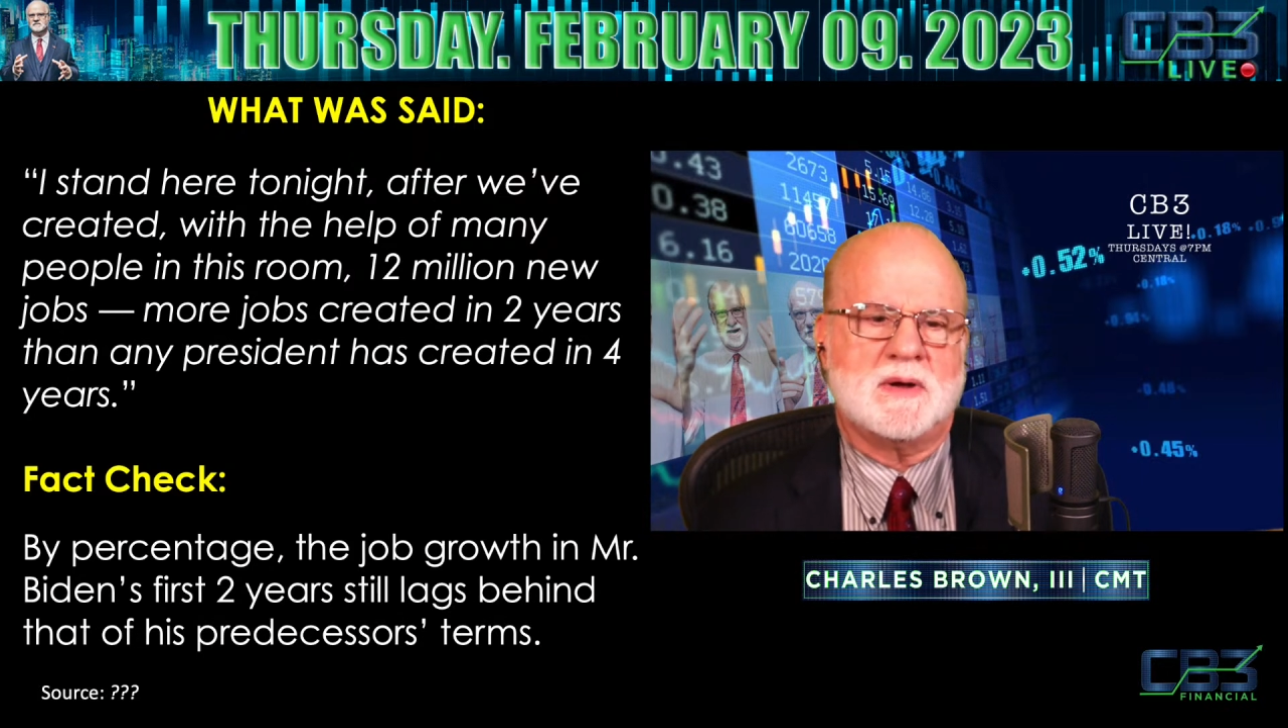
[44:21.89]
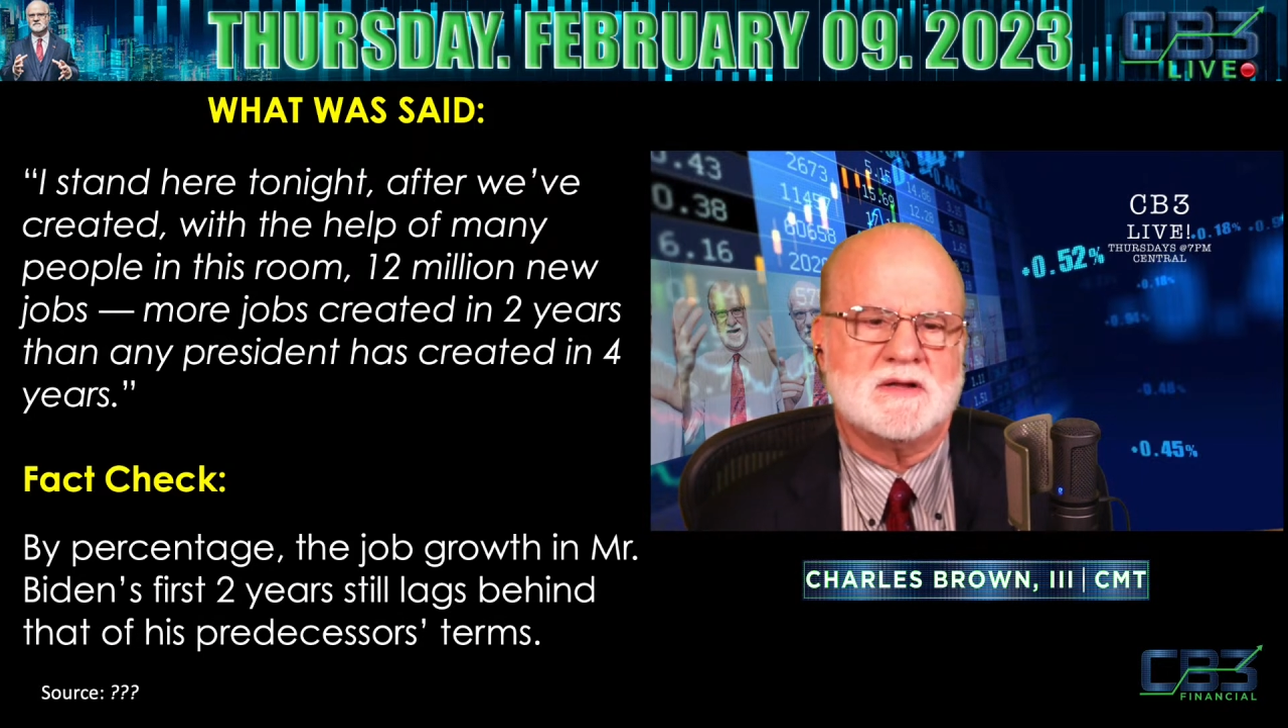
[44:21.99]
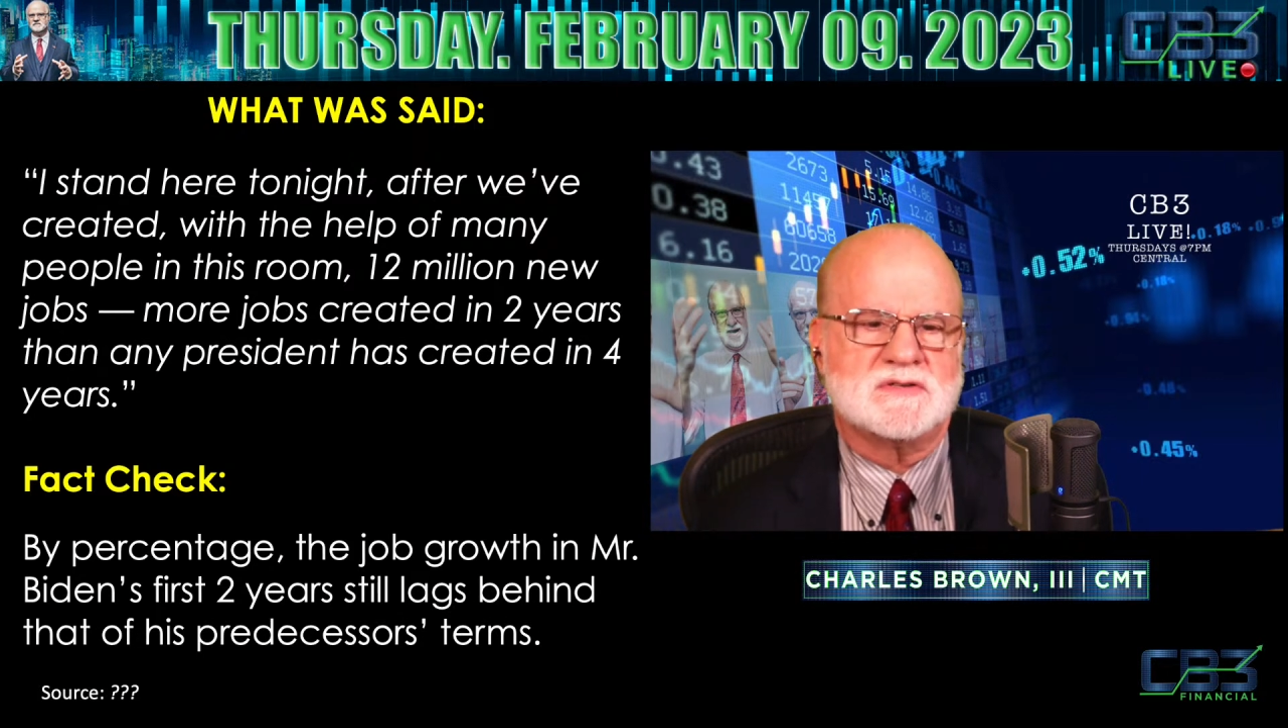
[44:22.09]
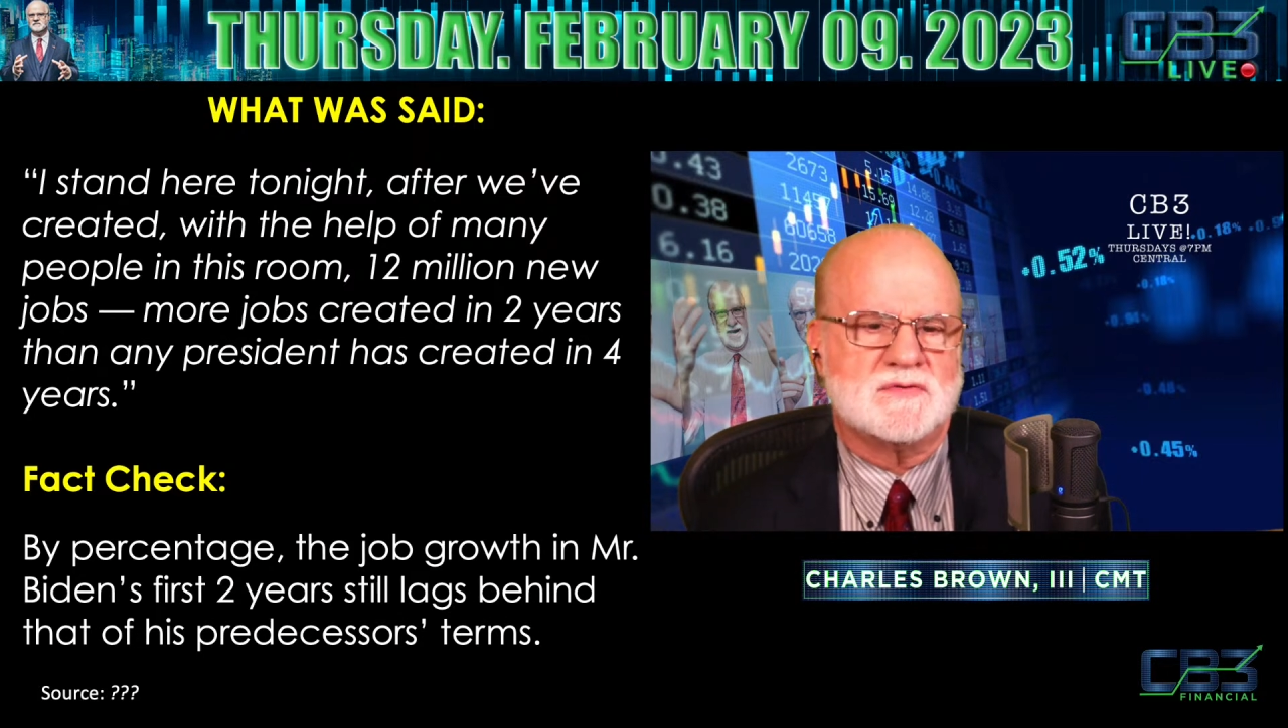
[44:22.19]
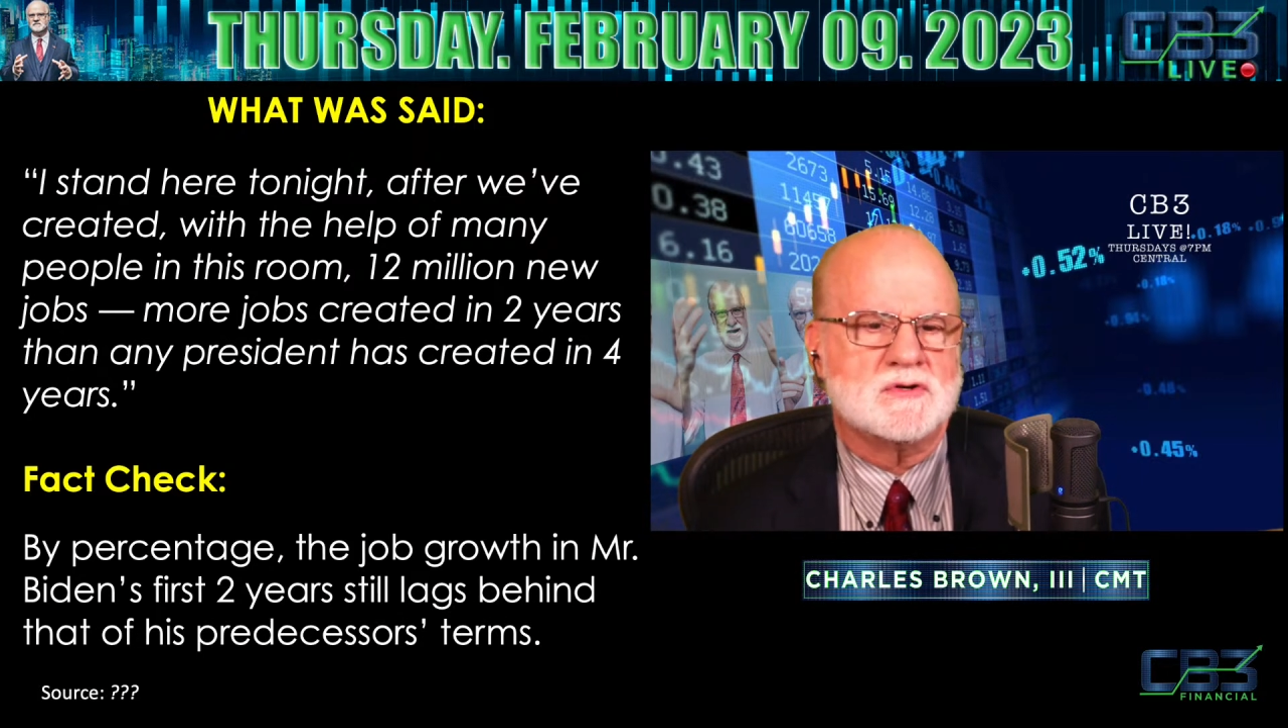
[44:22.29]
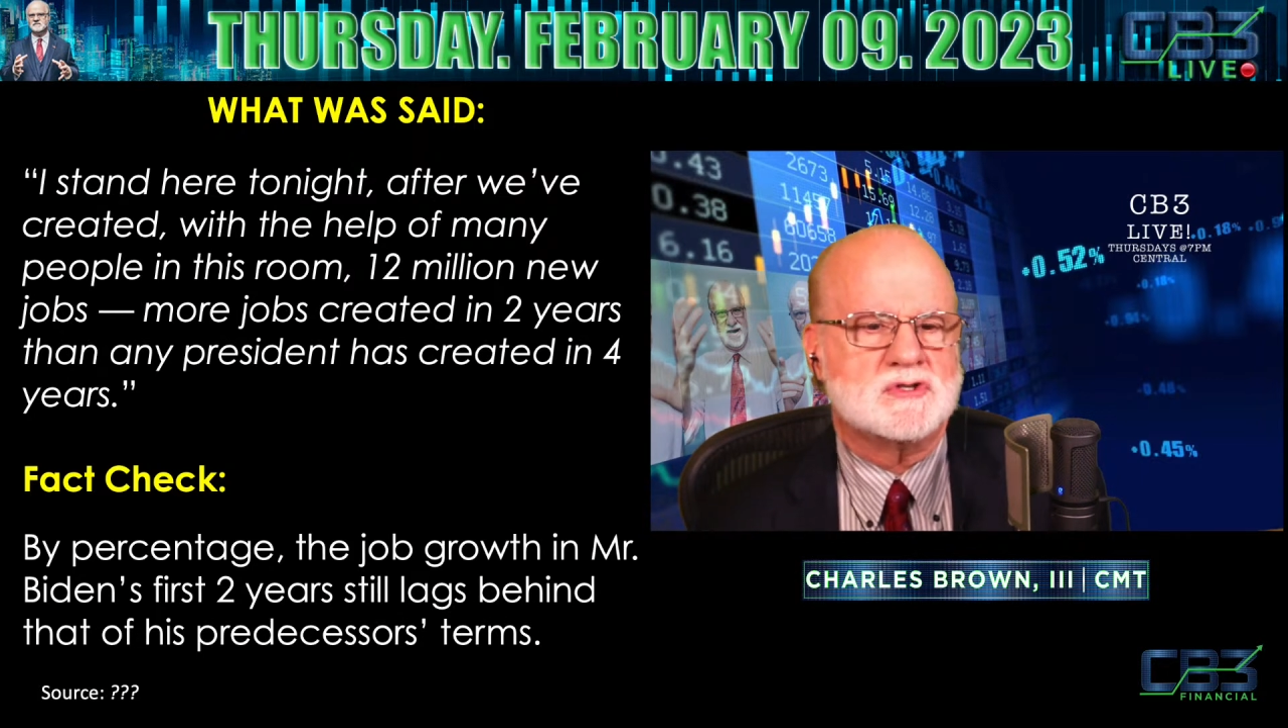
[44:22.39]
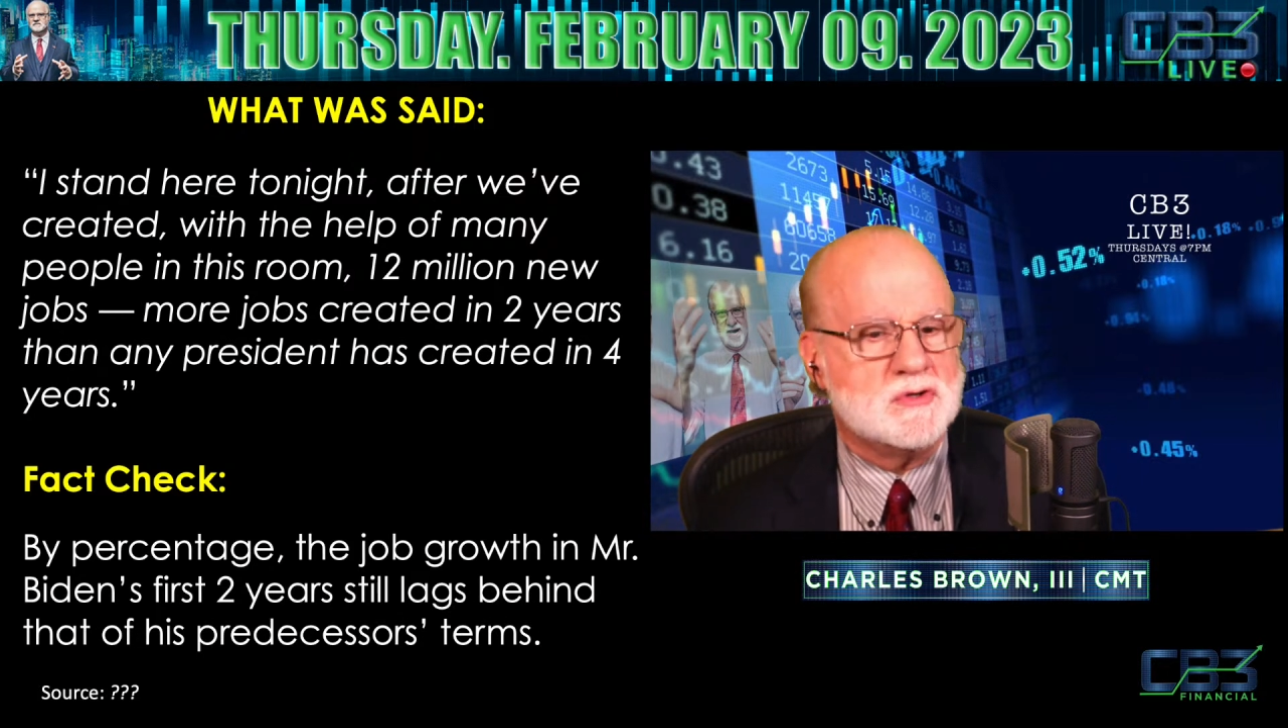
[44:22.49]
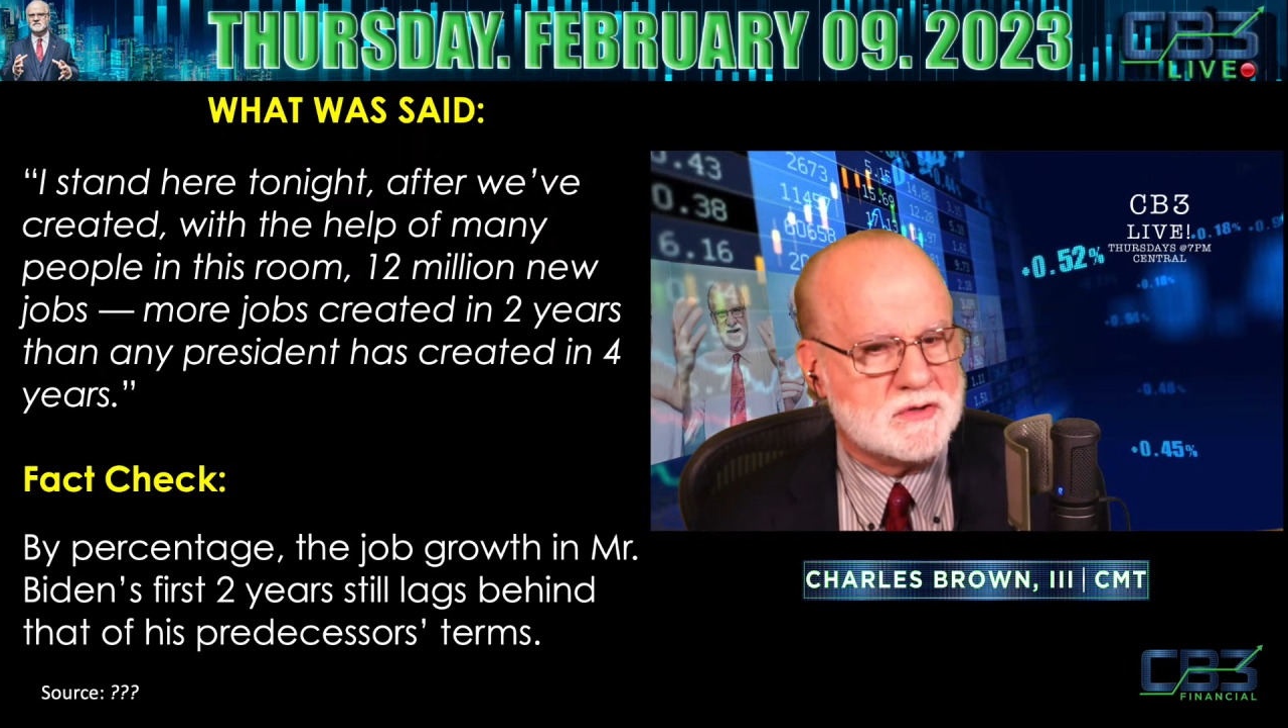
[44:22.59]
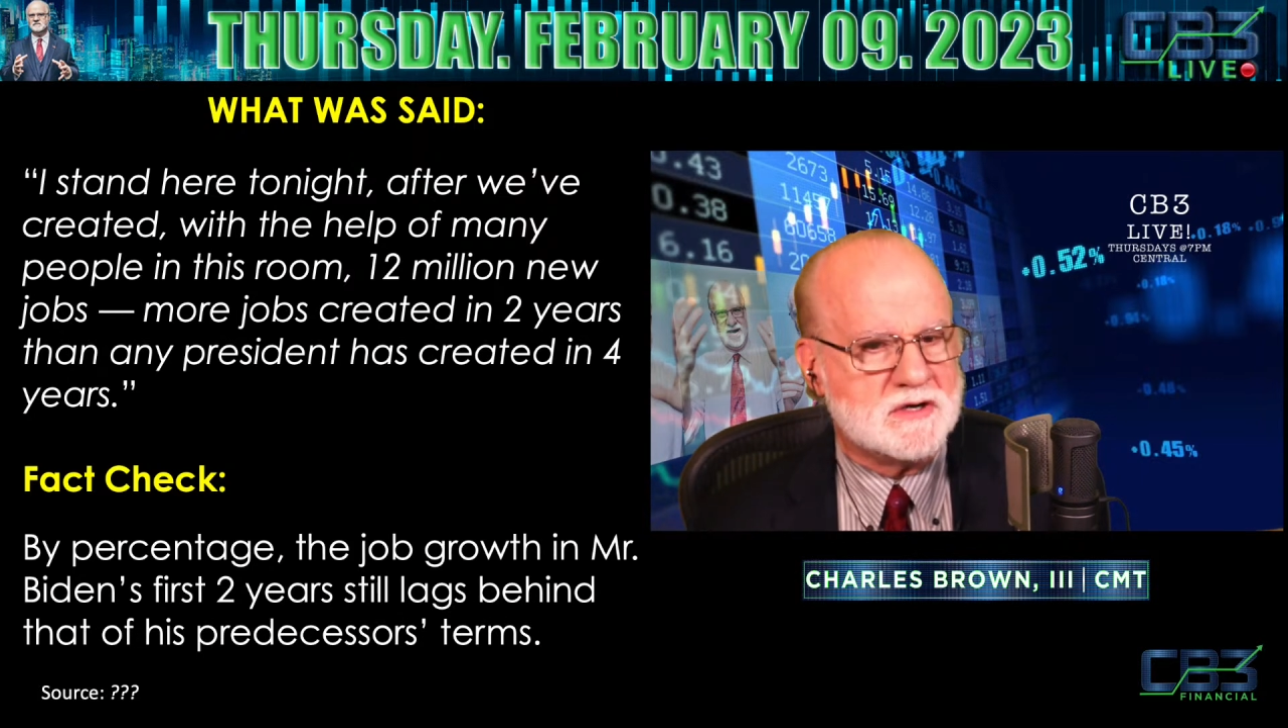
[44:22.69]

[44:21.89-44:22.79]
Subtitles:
Biden's first 2